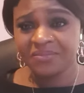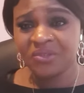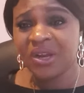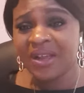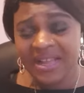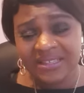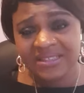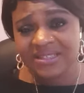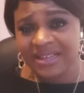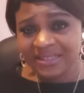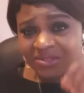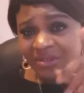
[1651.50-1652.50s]
You
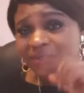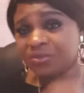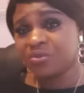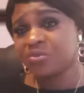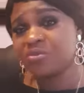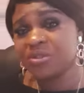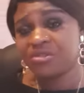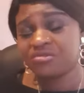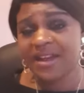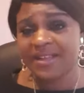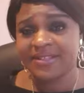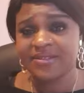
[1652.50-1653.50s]
have to do it
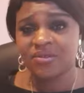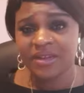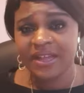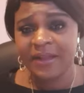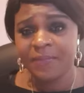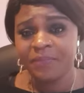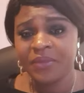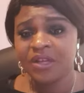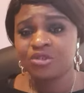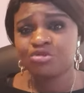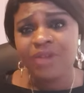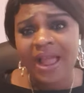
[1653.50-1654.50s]
right, okay?
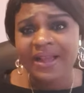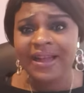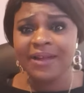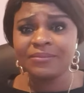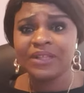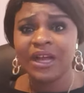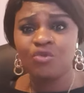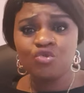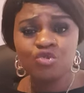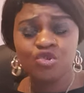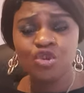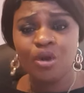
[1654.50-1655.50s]
Try, calm down,
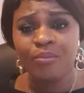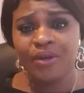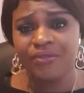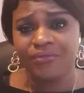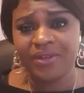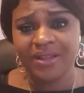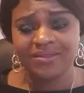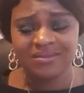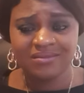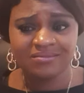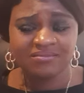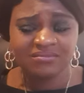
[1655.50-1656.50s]
look your boyfriend.
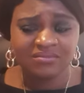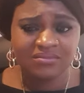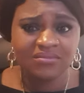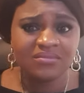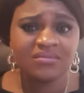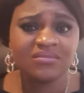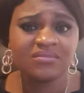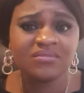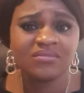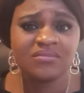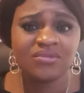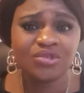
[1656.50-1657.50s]

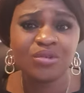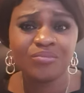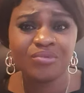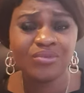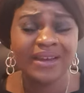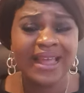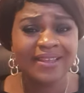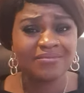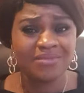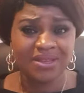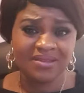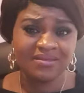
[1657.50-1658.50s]
Jumbo
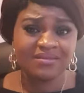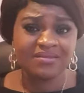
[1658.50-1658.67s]
like me.